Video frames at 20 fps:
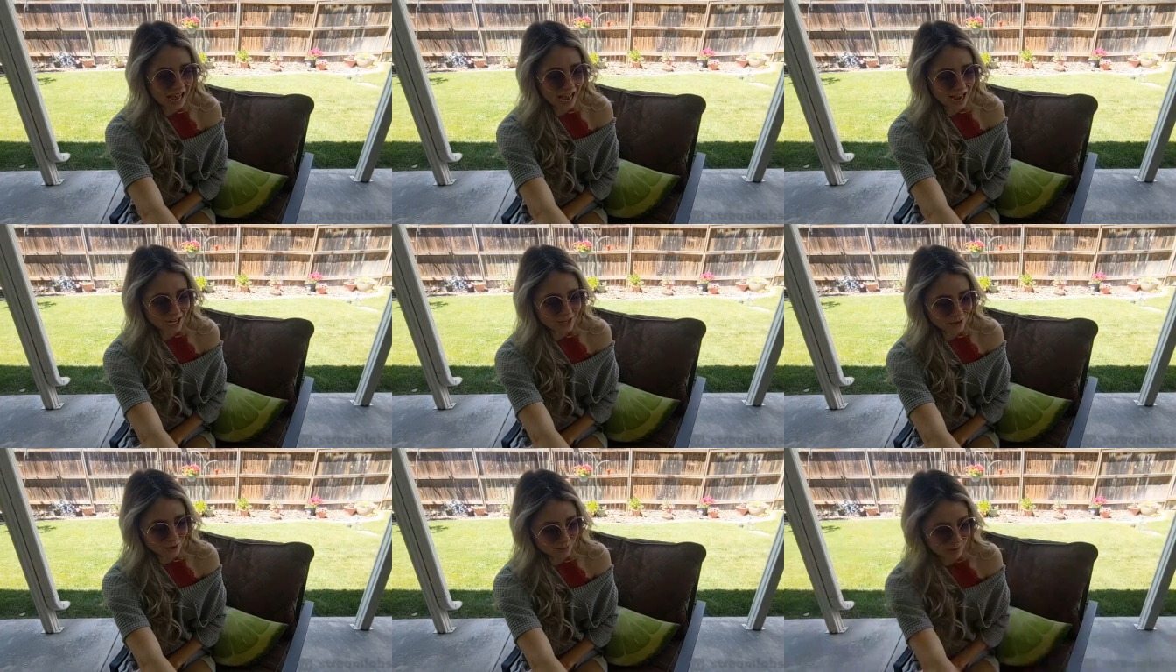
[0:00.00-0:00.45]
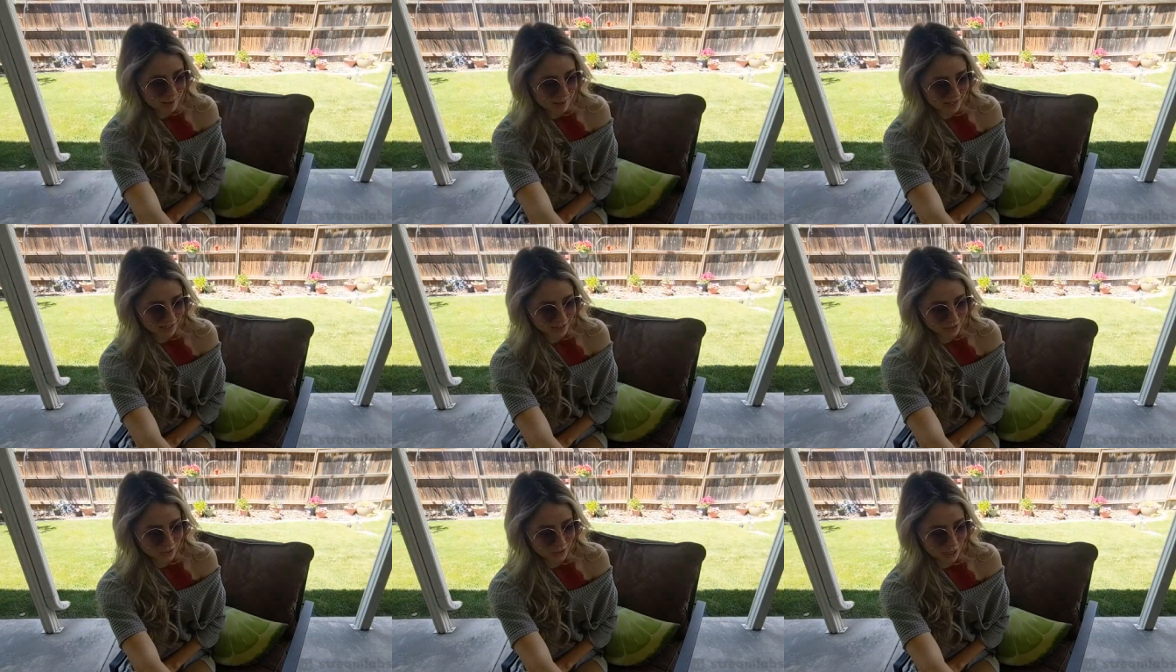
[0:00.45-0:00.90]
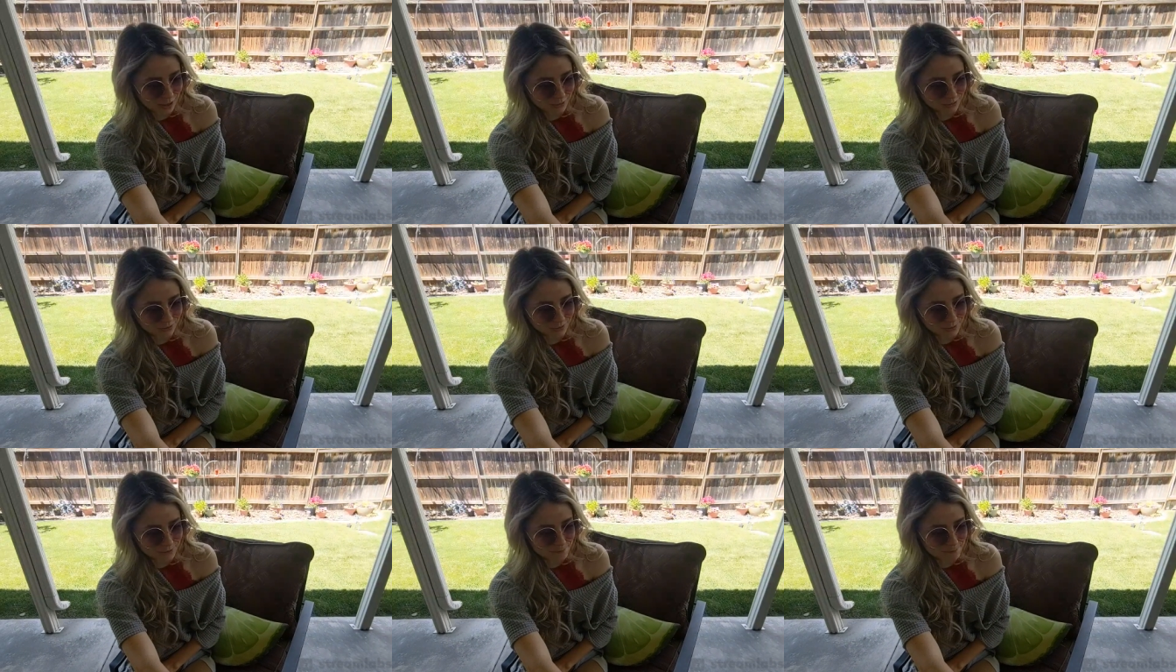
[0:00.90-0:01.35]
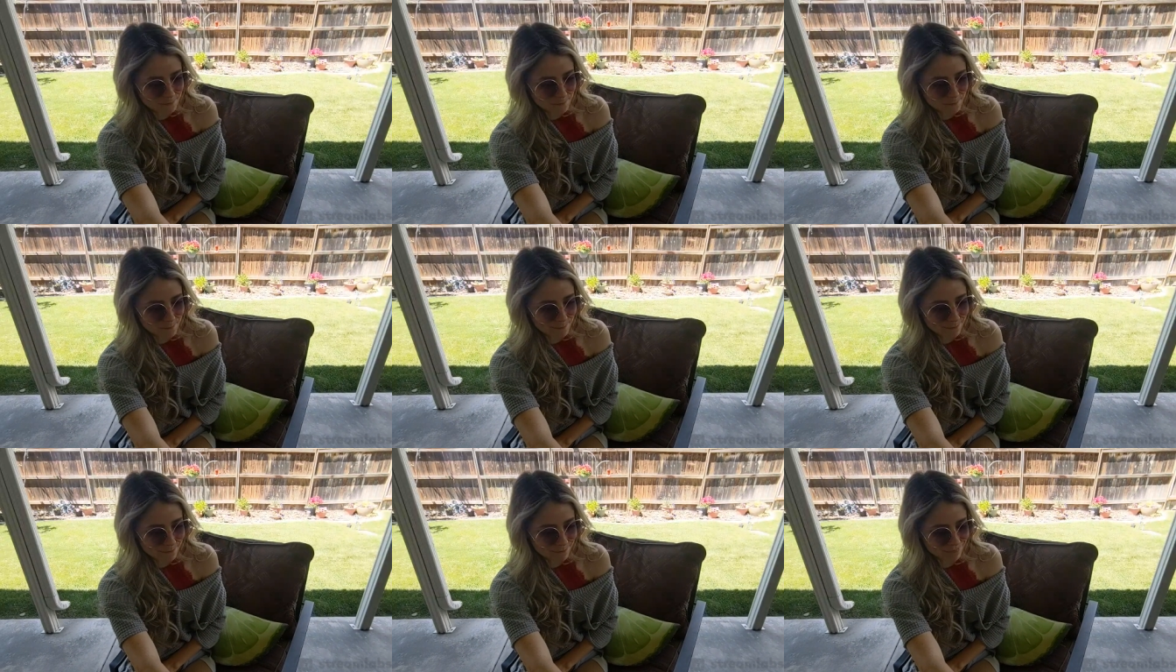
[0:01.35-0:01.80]
Hi, Triple X Jeff.
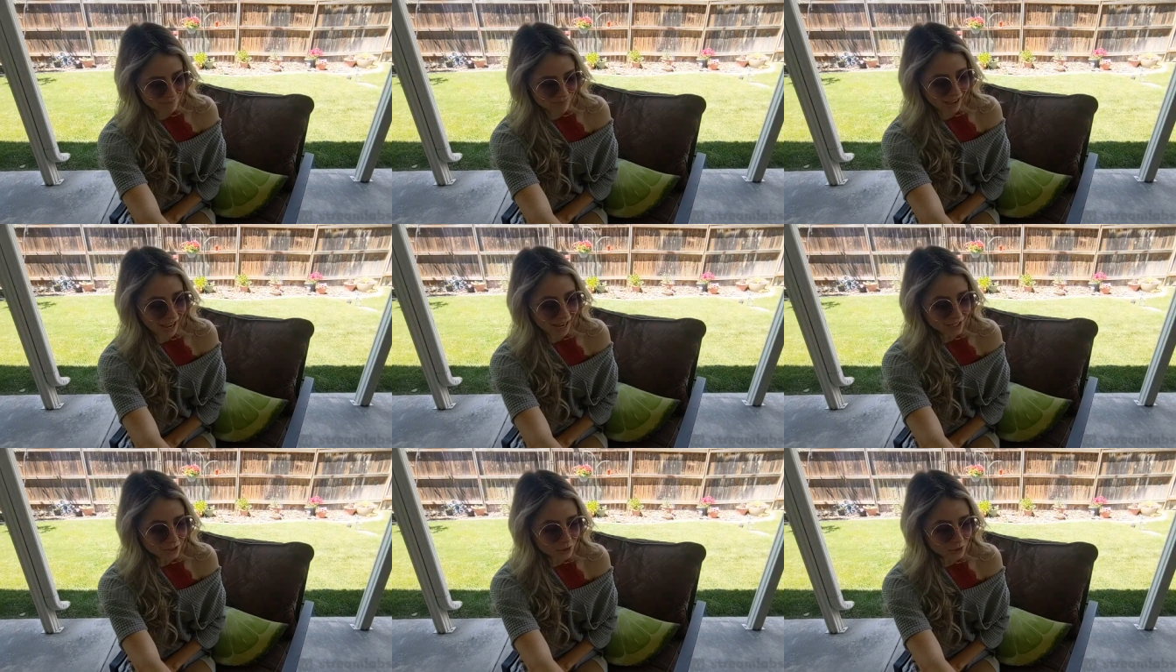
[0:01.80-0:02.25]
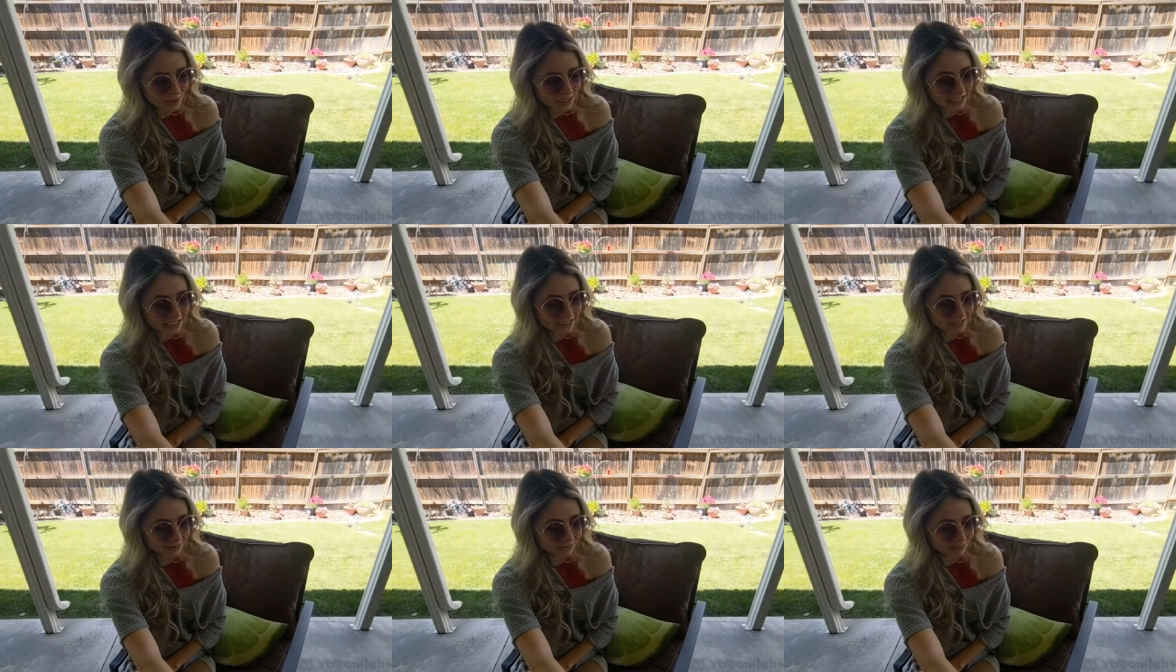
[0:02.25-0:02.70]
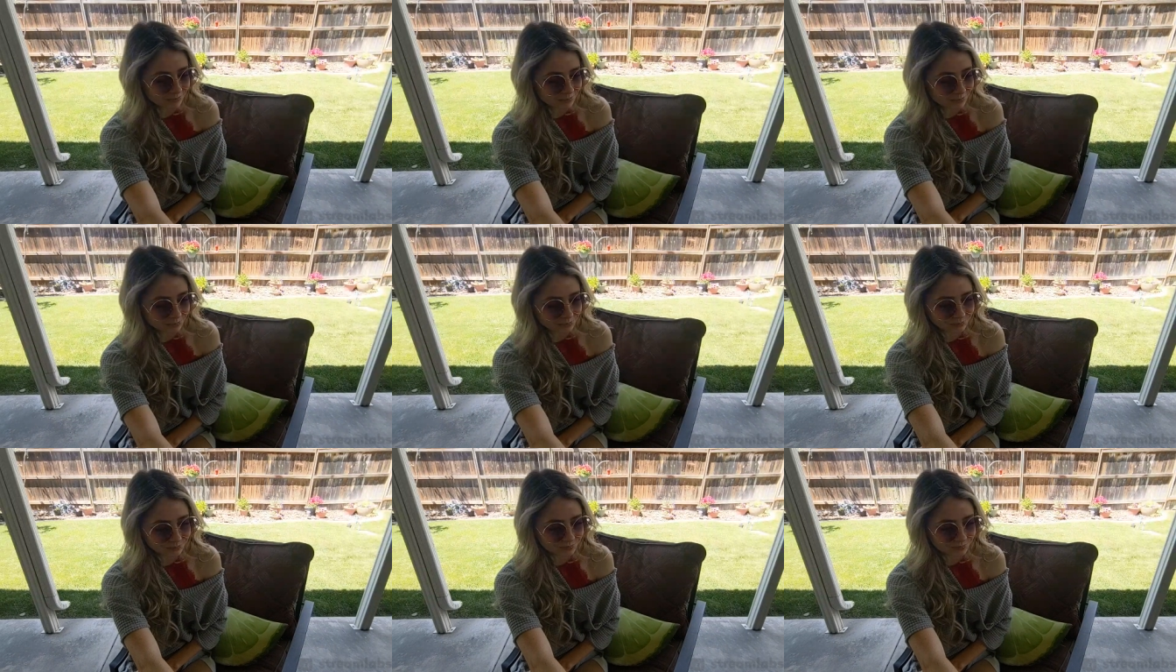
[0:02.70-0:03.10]
Hi, Jordan.